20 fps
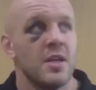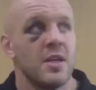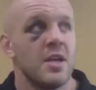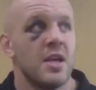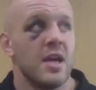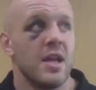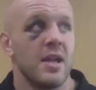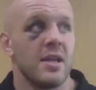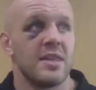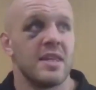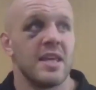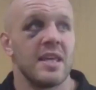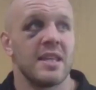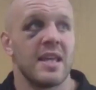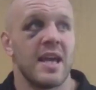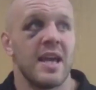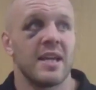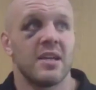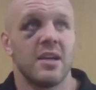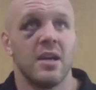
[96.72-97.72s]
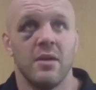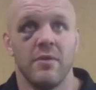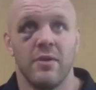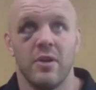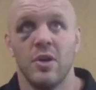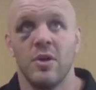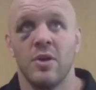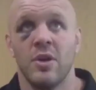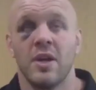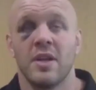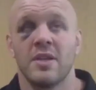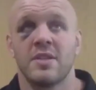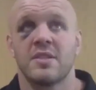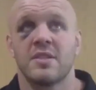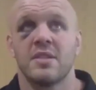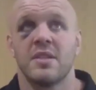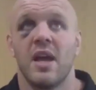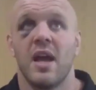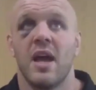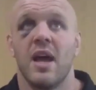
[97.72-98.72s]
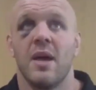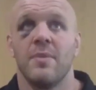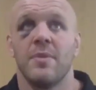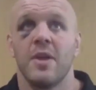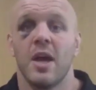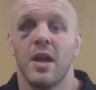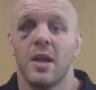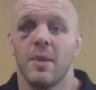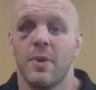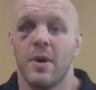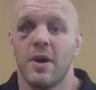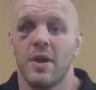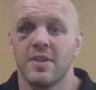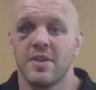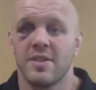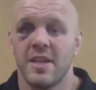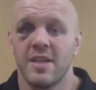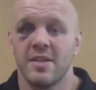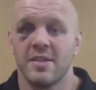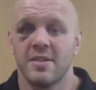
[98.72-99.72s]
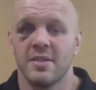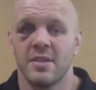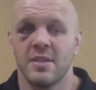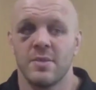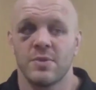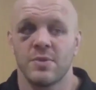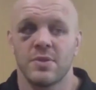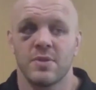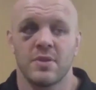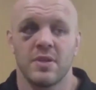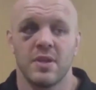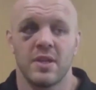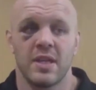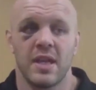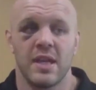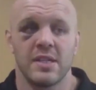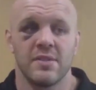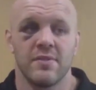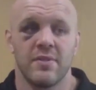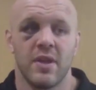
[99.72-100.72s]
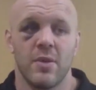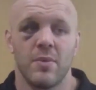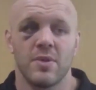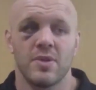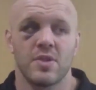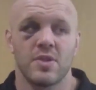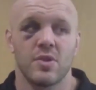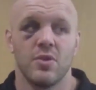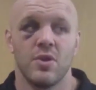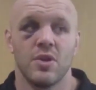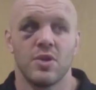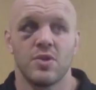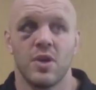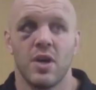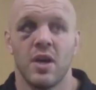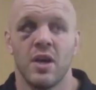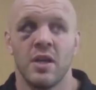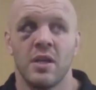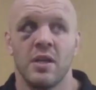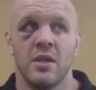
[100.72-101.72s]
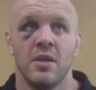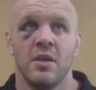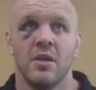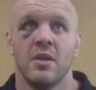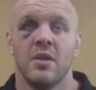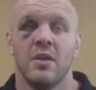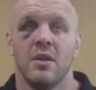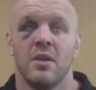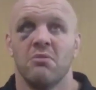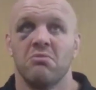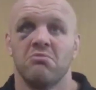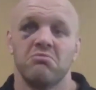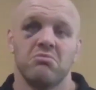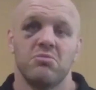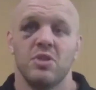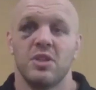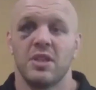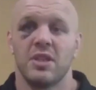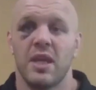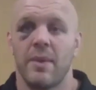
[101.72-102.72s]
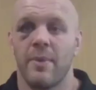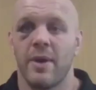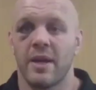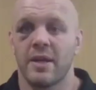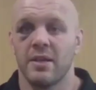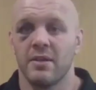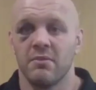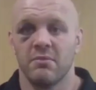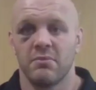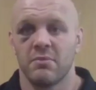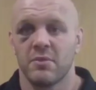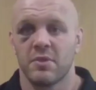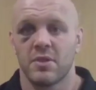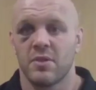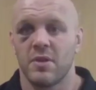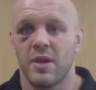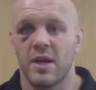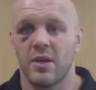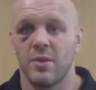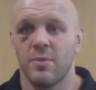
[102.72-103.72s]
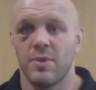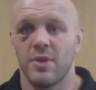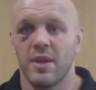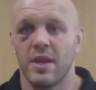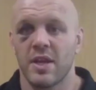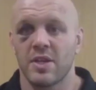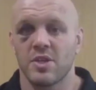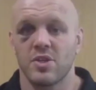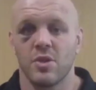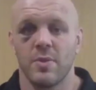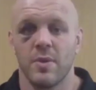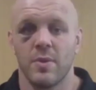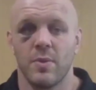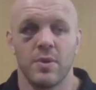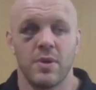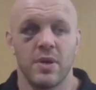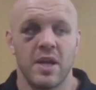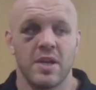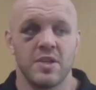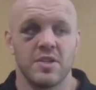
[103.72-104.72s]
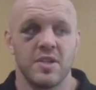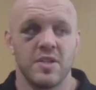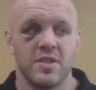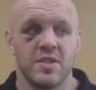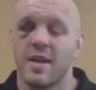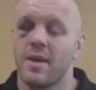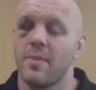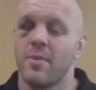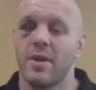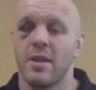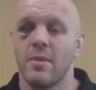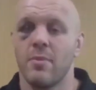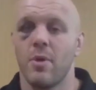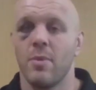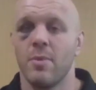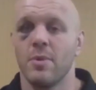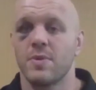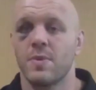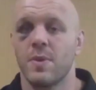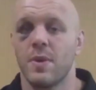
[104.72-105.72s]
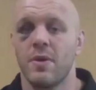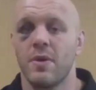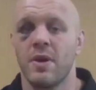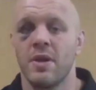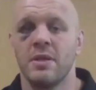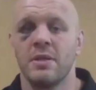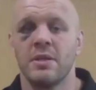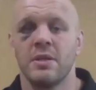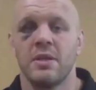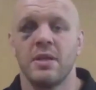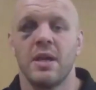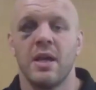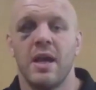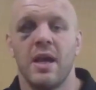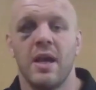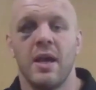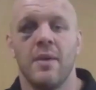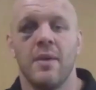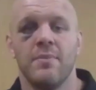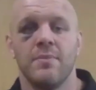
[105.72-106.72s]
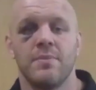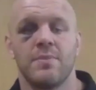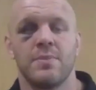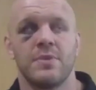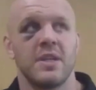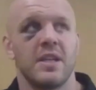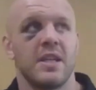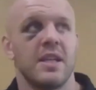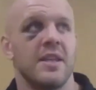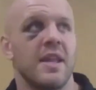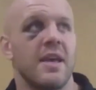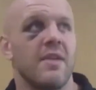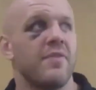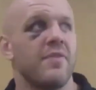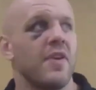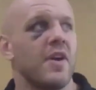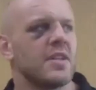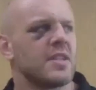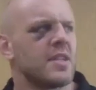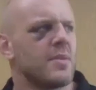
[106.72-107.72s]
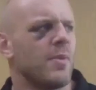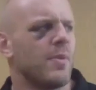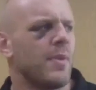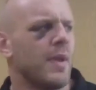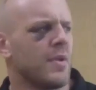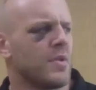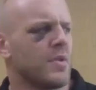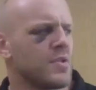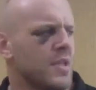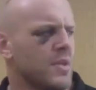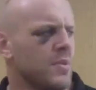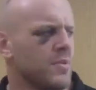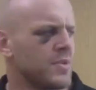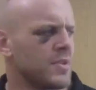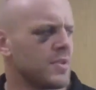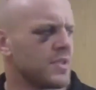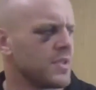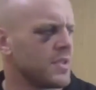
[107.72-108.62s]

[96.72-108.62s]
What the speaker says: And I think that kind of eluded us the early part of the season. It was a case of like we'd score a try, we'd get back and crack on with the next job. It wouldn't actually celebrate the moments we were in, particularly in that first game we played, which I think